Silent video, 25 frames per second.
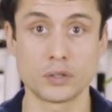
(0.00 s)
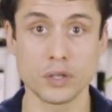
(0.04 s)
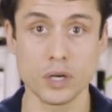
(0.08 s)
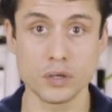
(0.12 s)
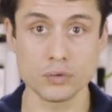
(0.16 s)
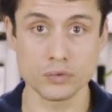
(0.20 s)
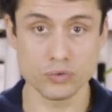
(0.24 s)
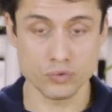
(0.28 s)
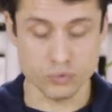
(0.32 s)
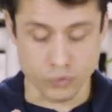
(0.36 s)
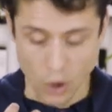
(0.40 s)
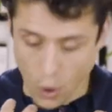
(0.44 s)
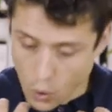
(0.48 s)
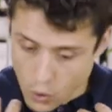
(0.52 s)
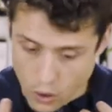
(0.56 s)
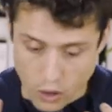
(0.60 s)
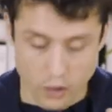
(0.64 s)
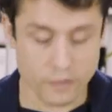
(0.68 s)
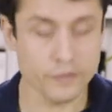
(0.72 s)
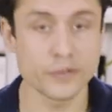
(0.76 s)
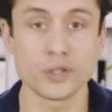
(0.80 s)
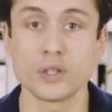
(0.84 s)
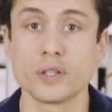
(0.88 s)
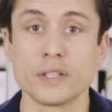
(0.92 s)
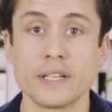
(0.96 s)
Don't roll
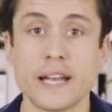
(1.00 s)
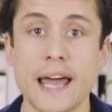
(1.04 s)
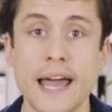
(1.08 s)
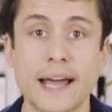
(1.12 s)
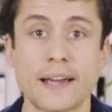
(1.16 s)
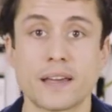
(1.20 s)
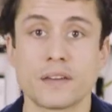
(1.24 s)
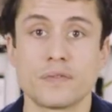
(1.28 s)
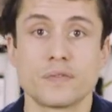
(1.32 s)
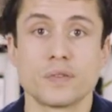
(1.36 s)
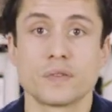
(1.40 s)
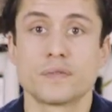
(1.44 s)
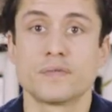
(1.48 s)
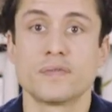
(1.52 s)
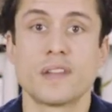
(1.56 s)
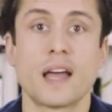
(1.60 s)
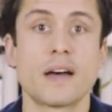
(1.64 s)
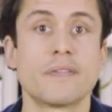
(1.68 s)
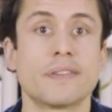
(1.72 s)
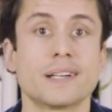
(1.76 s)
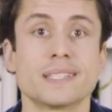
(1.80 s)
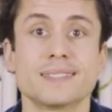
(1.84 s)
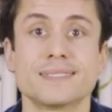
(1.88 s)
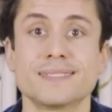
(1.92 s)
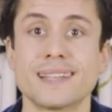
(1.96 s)
over your neck if you've
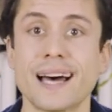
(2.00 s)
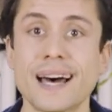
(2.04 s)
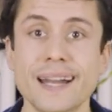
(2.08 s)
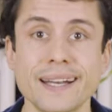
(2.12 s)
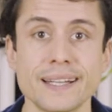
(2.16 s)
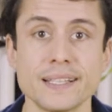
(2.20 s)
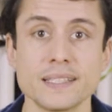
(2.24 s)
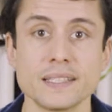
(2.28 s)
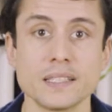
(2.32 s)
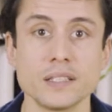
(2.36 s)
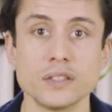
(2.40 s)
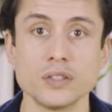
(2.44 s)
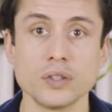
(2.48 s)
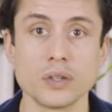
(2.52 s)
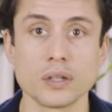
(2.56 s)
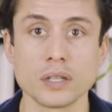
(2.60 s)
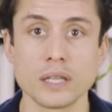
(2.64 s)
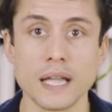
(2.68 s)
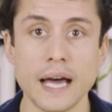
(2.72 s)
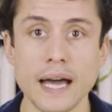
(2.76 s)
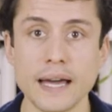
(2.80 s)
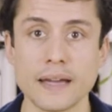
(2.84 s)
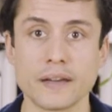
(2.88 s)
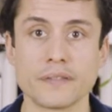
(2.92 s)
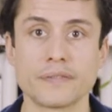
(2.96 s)
never done it in your
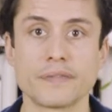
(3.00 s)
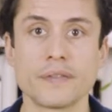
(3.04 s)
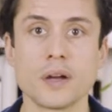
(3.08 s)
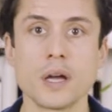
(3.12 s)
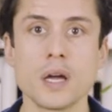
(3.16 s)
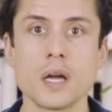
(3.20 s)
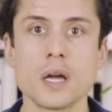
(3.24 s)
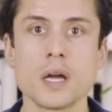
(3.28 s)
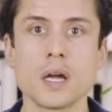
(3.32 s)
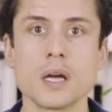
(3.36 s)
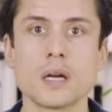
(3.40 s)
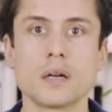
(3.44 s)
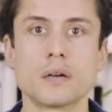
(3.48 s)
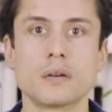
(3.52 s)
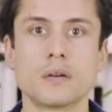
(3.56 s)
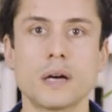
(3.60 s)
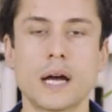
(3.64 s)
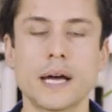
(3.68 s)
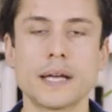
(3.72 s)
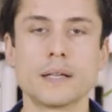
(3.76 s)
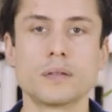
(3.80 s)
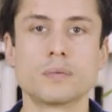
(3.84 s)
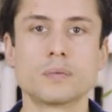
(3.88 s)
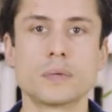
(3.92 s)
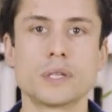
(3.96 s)
life, right?